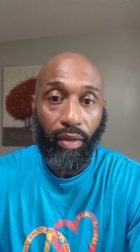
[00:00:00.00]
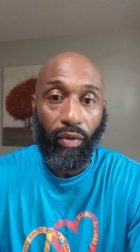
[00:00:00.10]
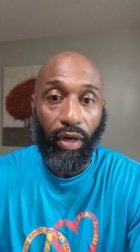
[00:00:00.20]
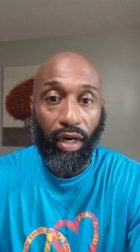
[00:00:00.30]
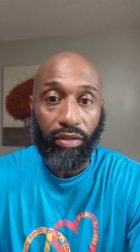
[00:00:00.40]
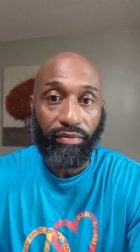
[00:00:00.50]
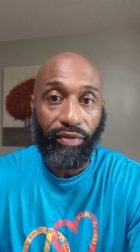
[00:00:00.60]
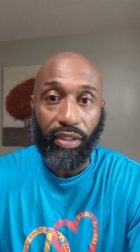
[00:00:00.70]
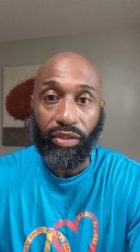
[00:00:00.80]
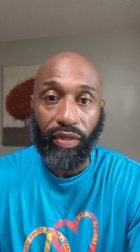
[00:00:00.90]
work off some
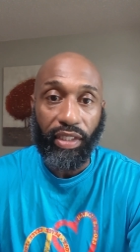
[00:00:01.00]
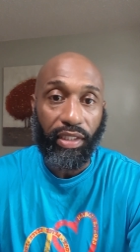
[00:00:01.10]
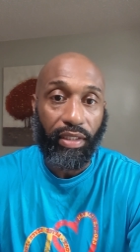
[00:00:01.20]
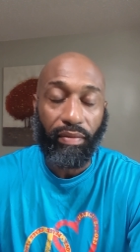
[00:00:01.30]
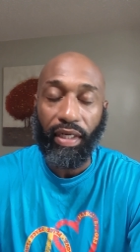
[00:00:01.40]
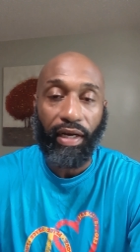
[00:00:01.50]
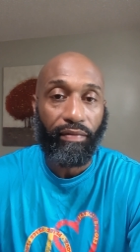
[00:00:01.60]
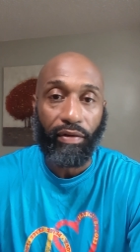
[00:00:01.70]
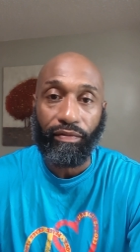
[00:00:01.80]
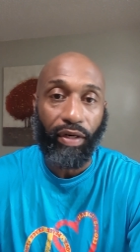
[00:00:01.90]
frustration or
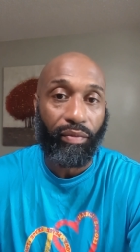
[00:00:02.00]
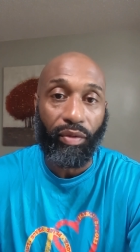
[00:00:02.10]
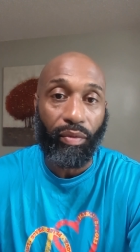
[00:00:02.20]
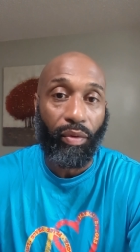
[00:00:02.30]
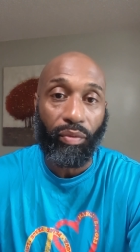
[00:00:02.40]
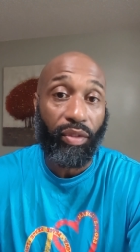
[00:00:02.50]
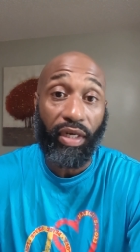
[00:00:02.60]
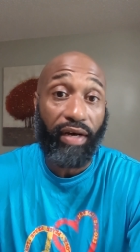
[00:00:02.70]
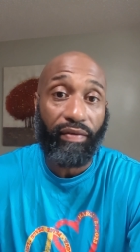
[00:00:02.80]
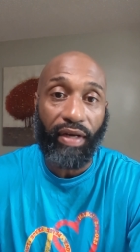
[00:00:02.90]
whatever the fuck we
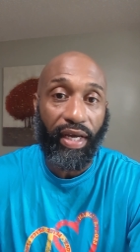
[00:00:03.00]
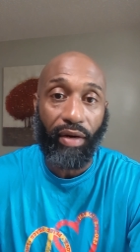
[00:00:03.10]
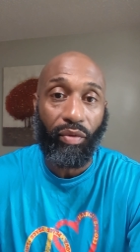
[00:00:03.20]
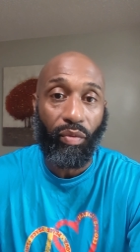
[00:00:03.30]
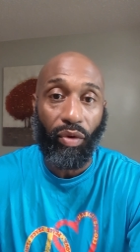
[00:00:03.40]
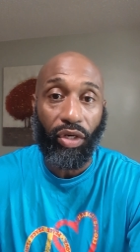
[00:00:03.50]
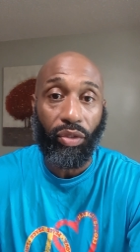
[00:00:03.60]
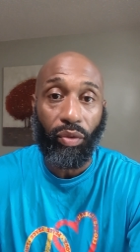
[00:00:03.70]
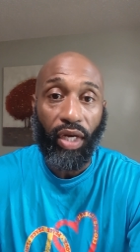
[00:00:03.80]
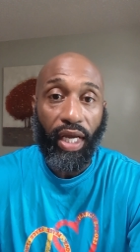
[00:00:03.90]
whatever the hell we want to
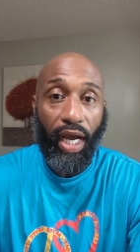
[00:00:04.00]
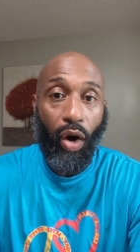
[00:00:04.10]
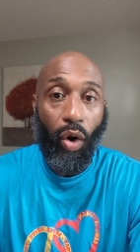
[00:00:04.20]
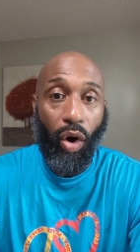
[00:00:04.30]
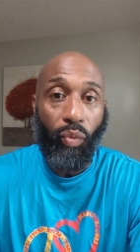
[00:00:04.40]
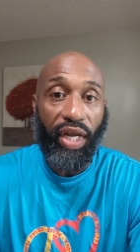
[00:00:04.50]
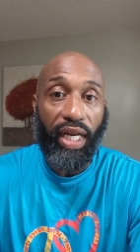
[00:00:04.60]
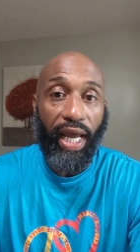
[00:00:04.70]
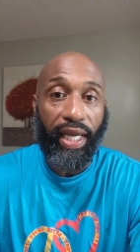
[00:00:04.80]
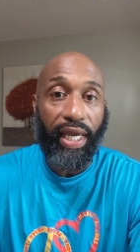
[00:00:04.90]
do. Or we
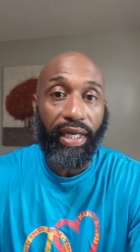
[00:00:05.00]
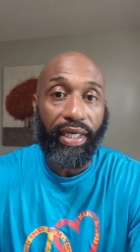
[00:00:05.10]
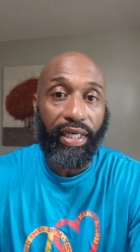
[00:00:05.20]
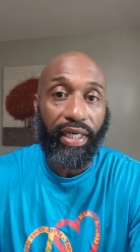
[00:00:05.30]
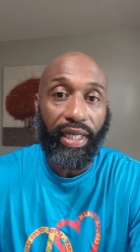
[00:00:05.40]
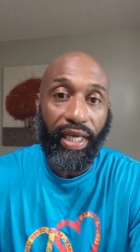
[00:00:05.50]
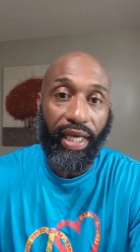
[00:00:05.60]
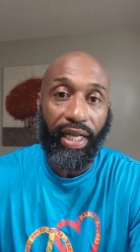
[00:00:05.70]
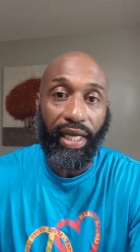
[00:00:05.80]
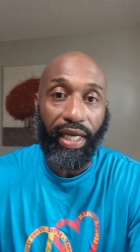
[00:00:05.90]
didn't get a good
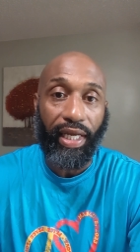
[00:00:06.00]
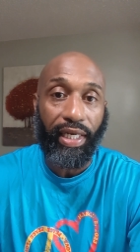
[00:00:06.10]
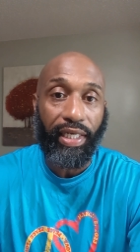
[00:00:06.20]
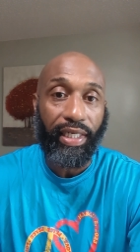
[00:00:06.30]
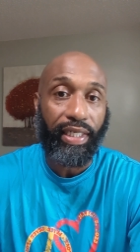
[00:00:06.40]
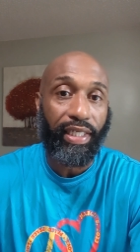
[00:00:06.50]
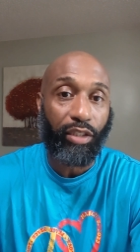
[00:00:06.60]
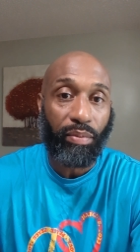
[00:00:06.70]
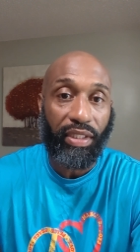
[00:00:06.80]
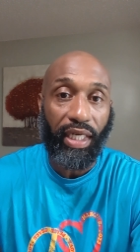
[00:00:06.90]
hit in this
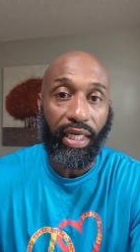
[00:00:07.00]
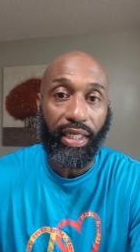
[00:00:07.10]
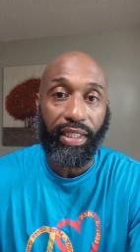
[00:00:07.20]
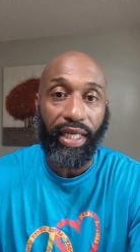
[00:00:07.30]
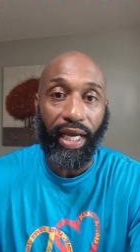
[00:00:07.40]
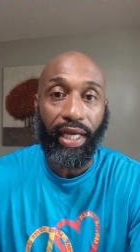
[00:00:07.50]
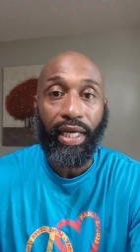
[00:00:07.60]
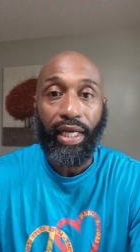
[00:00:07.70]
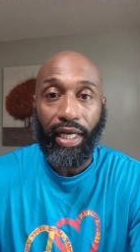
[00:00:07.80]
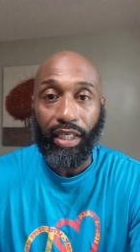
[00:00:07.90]
particular day.
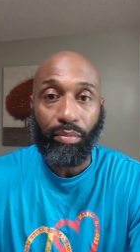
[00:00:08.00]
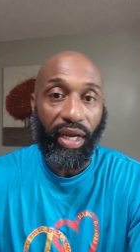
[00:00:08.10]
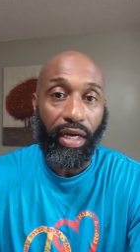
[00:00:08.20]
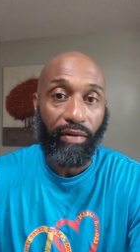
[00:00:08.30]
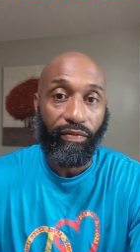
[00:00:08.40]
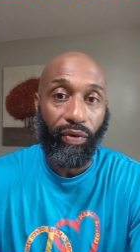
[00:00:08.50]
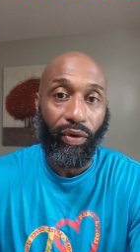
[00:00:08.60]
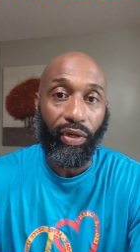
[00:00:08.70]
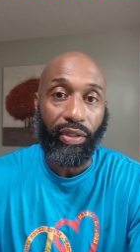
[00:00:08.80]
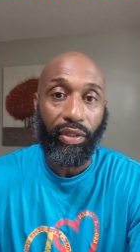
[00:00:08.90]
Let's make up
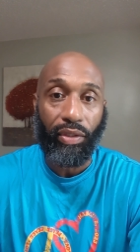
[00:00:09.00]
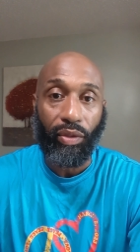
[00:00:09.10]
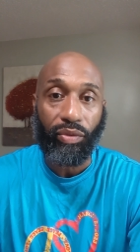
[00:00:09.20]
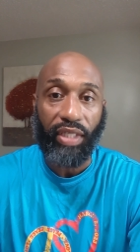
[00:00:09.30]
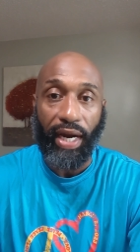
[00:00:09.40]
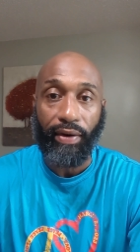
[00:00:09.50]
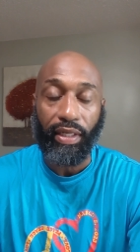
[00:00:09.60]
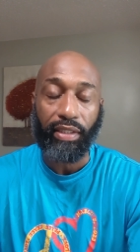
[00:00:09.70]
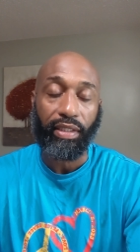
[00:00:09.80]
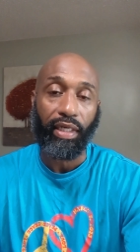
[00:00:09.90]
for it, you know,
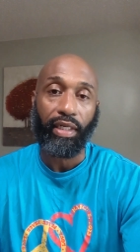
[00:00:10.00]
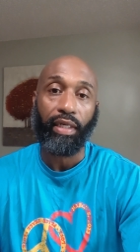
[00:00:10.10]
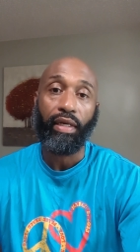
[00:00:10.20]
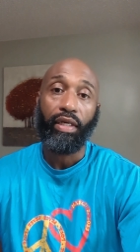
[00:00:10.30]
Saturday or Sunday.